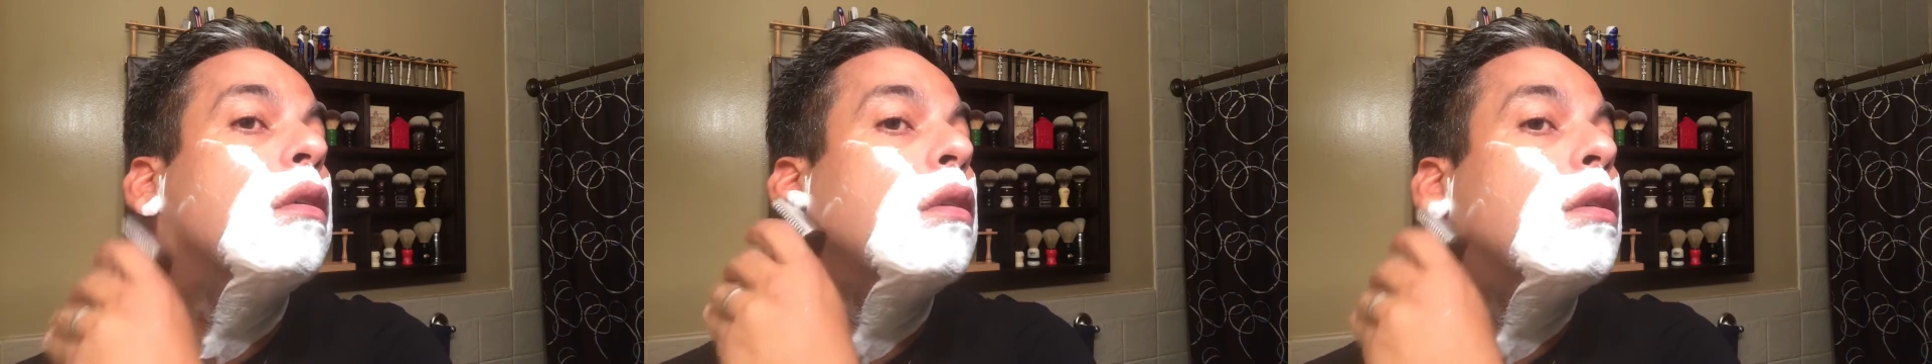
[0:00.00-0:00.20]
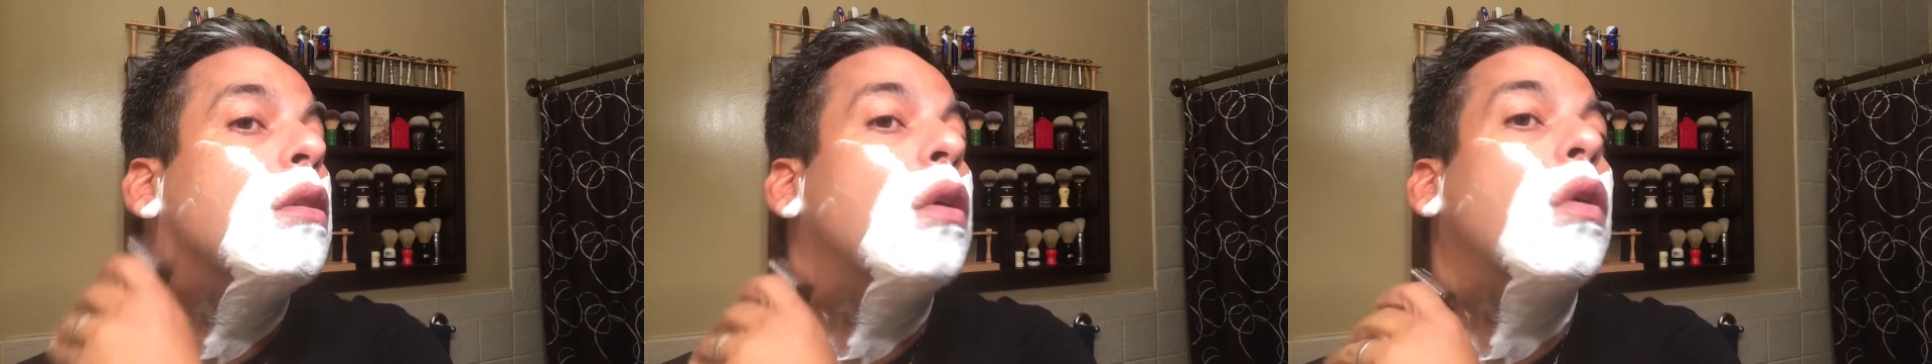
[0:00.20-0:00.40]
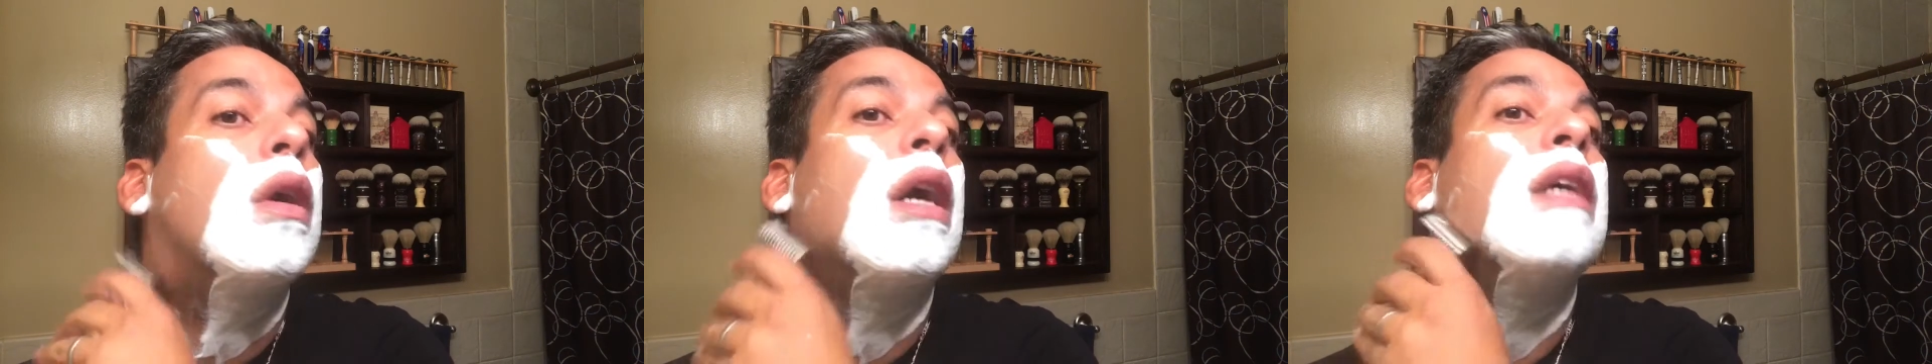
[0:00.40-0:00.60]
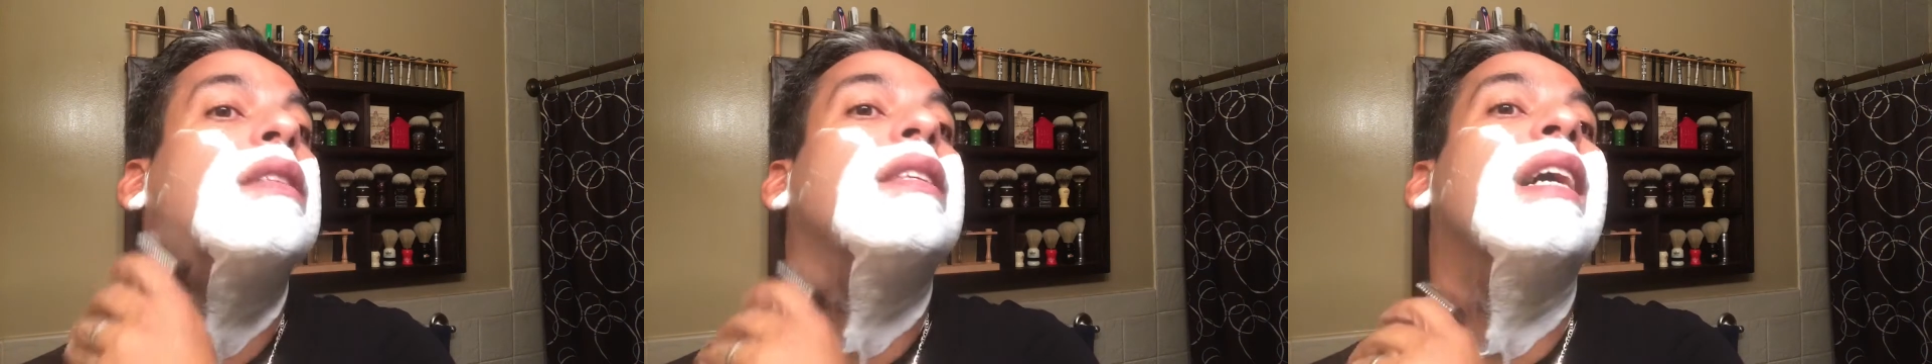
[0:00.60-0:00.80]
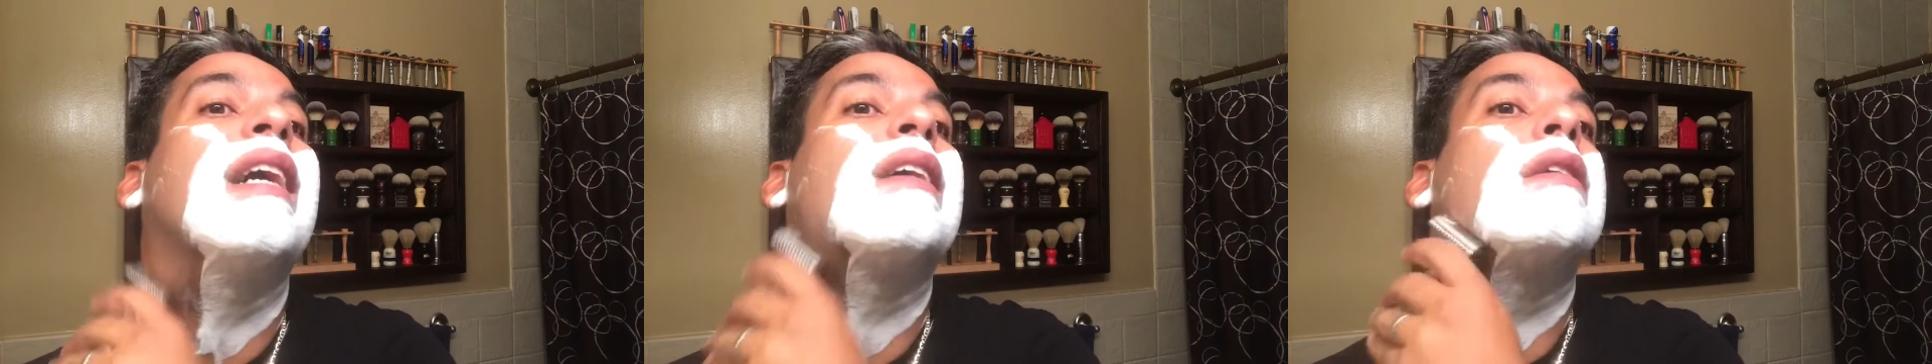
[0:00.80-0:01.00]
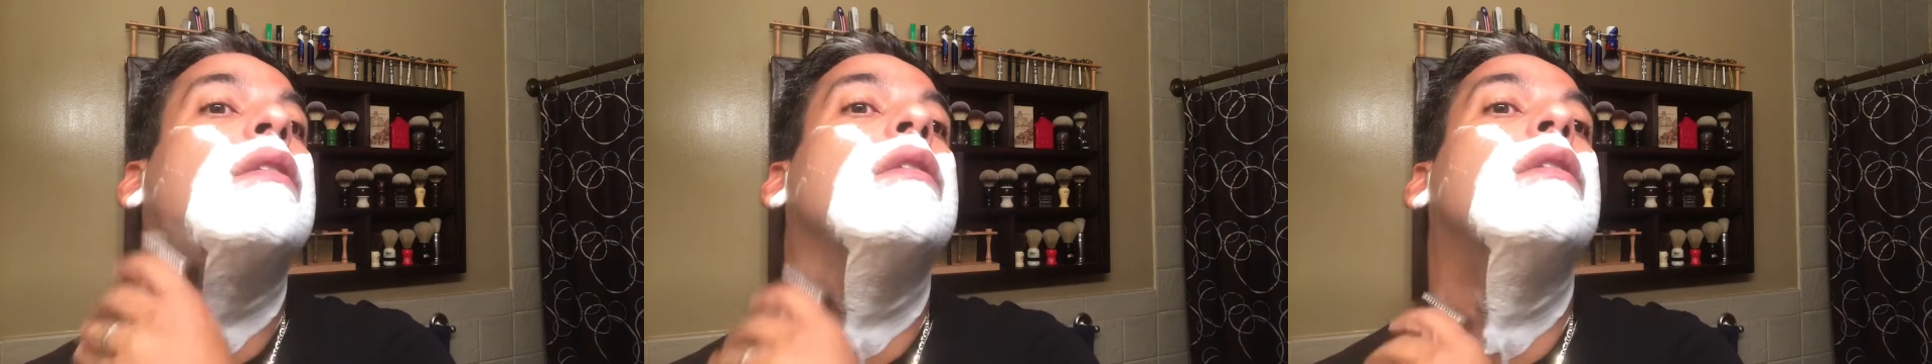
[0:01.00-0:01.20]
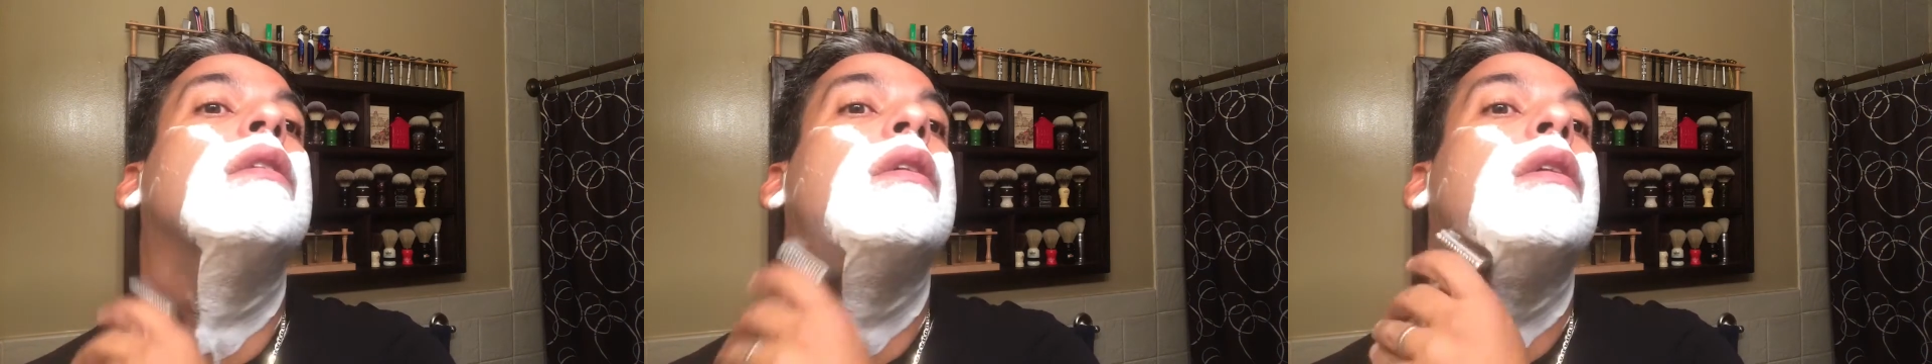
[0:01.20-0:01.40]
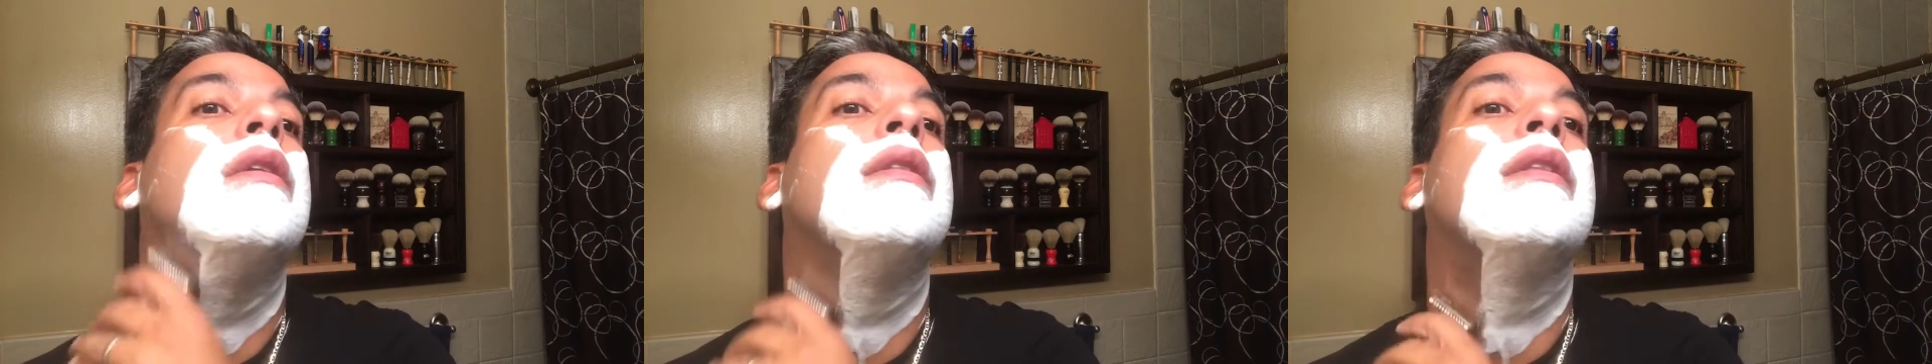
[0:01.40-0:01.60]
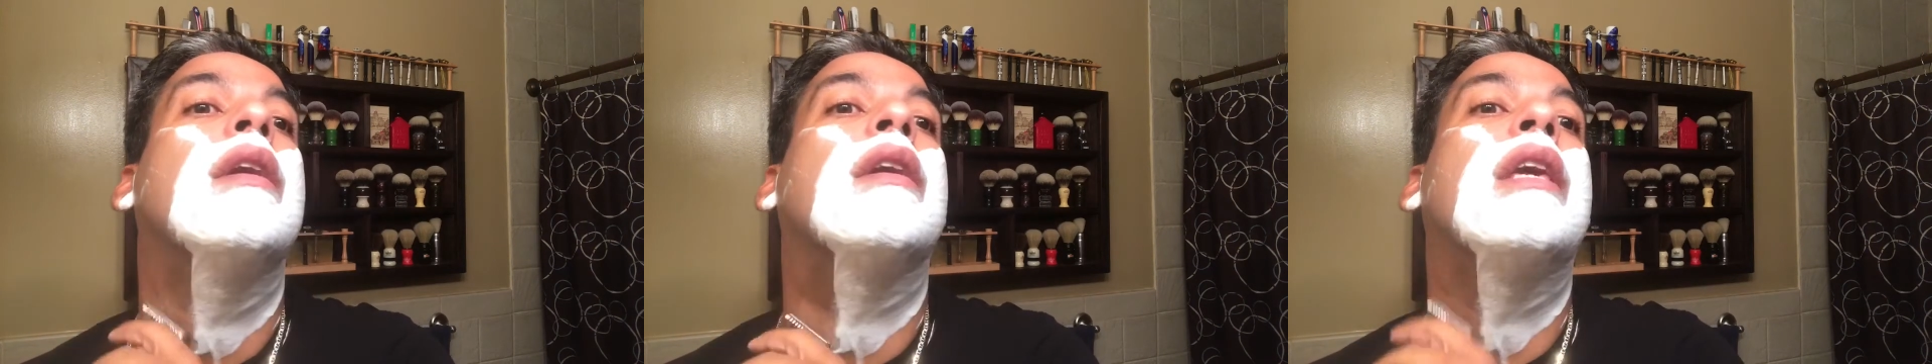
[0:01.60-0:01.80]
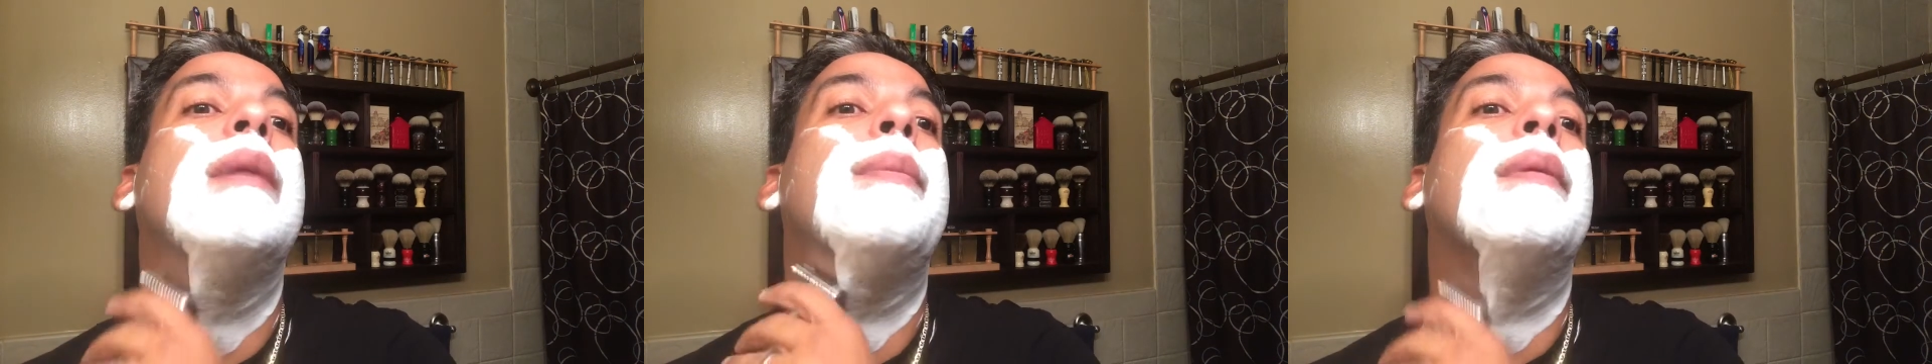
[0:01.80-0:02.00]
No contact. Now
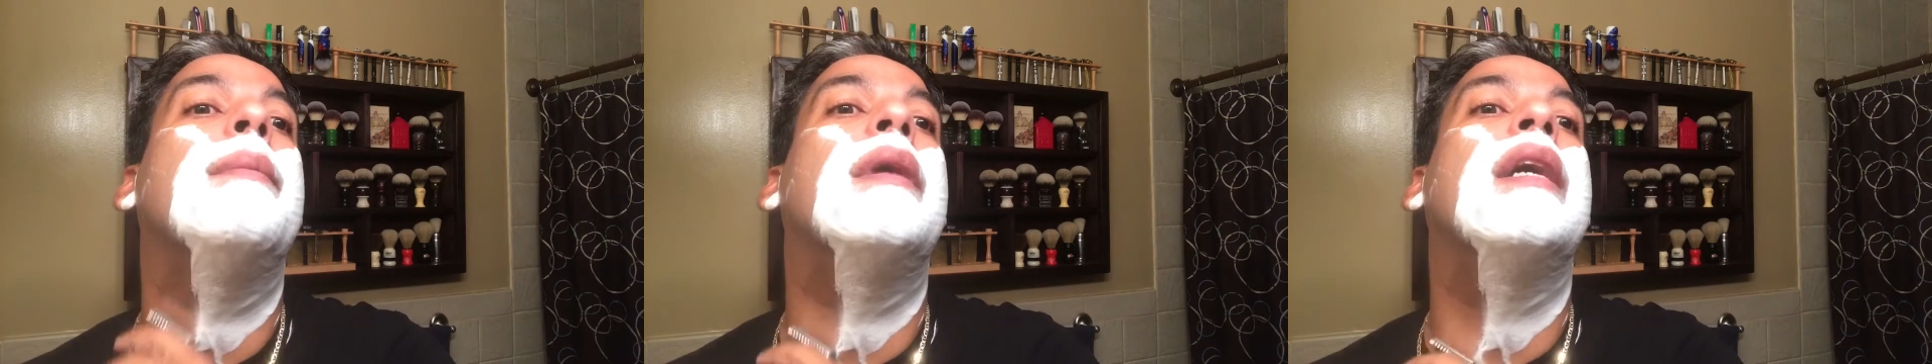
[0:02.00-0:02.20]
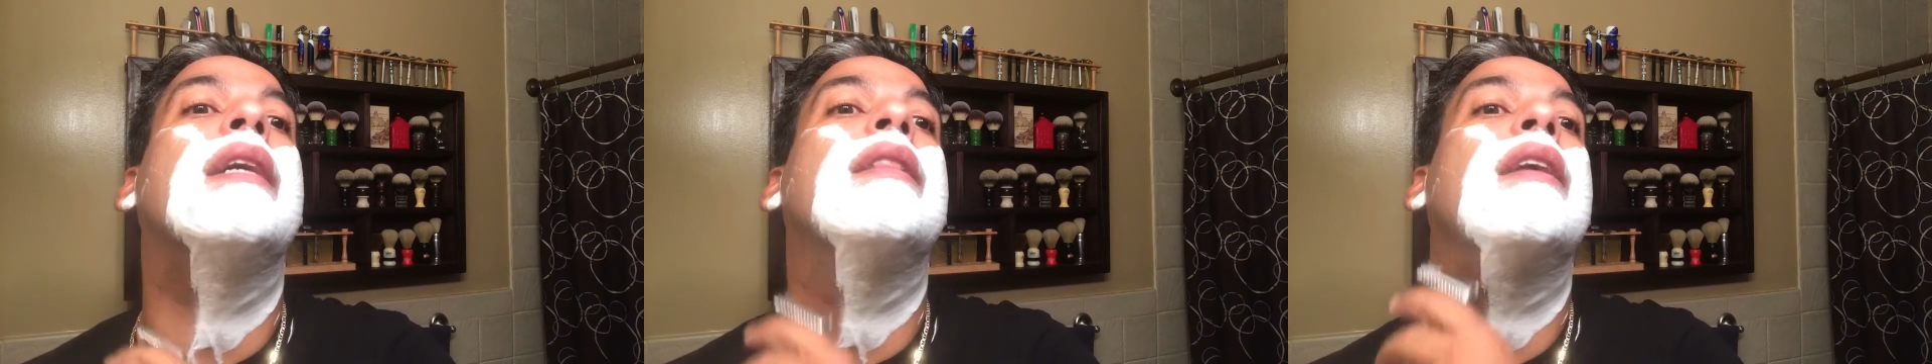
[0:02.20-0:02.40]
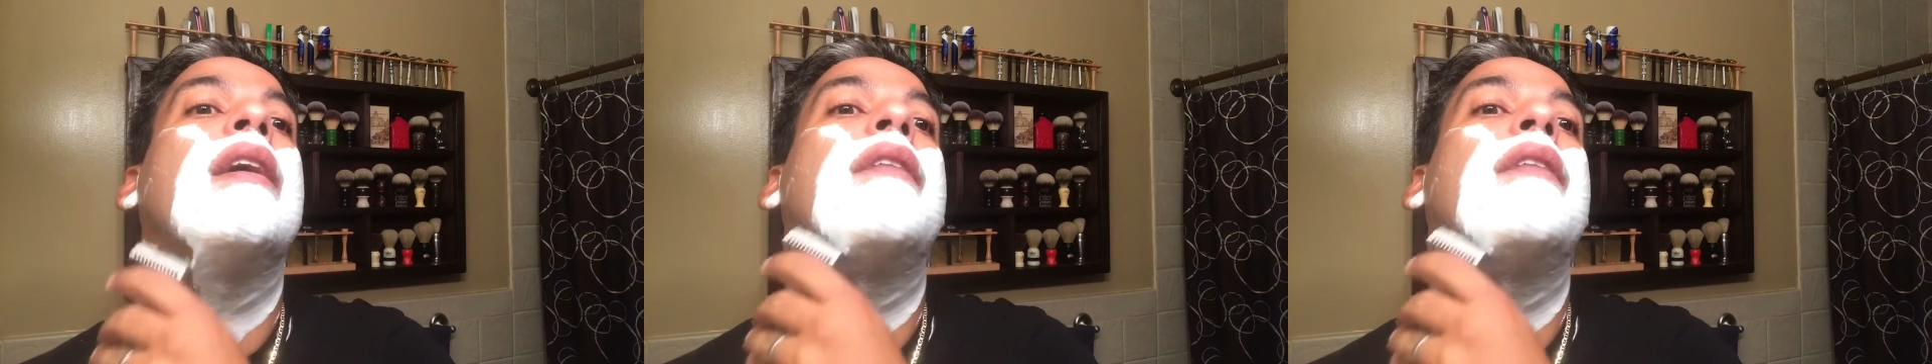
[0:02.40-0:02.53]
keep in mind,